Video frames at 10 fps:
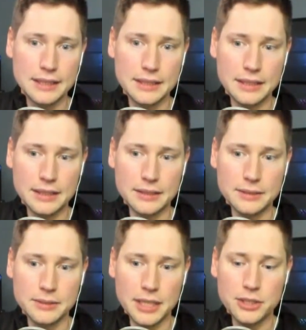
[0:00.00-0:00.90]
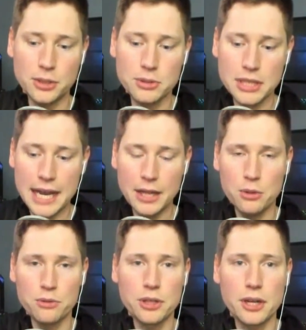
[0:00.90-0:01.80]
I know Kyle
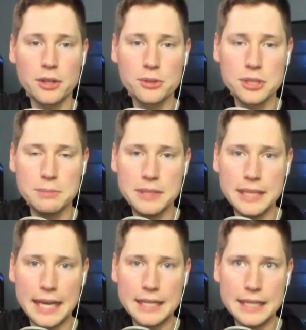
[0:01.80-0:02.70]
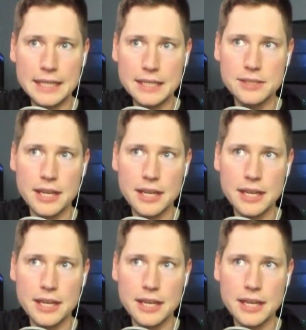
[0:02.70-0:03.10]
over at HardOCP had his